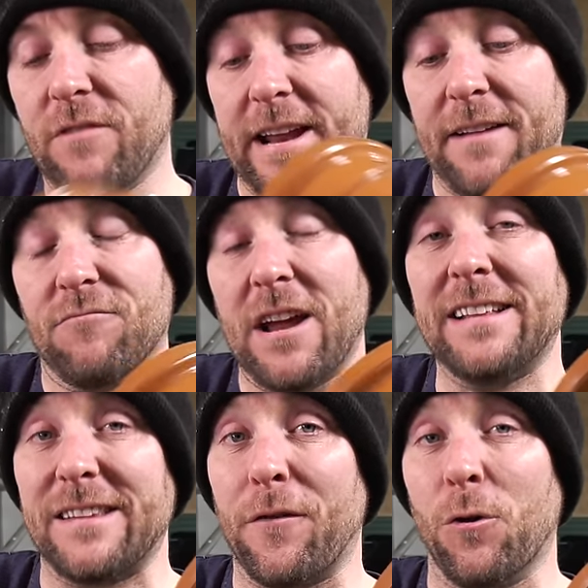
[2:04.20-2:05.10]
really, really
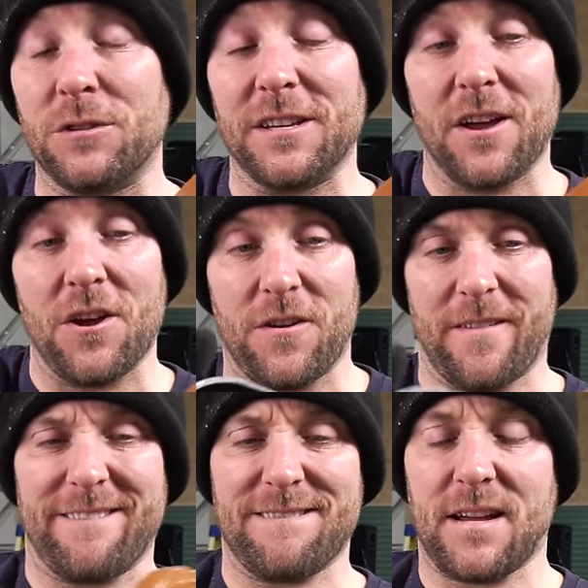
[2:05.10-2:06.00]
difficult to do.
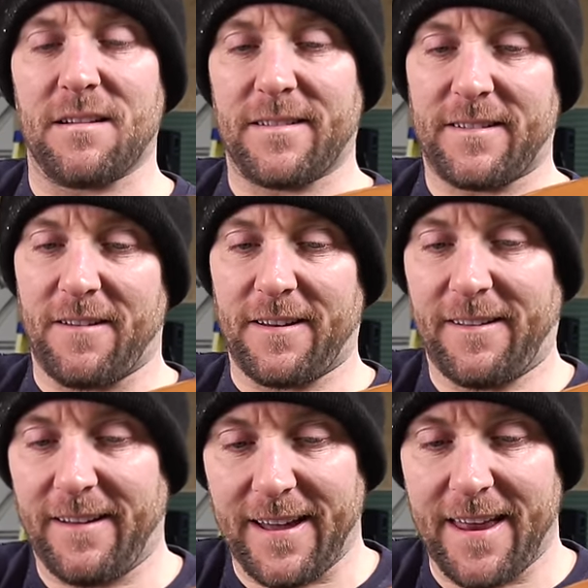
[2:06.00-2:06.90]
let
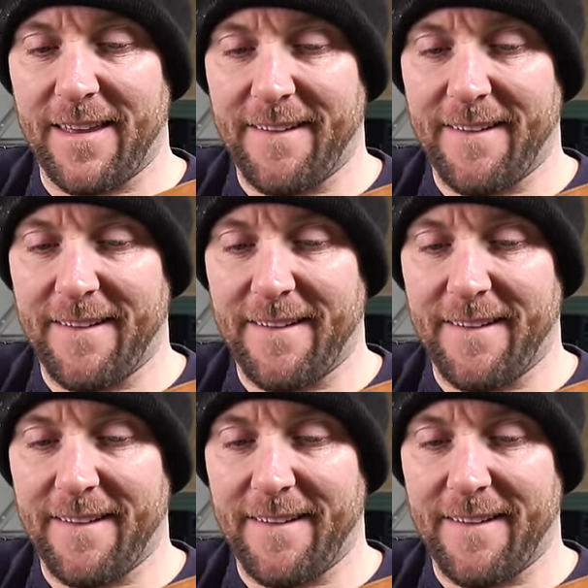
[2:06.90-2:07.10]
do it again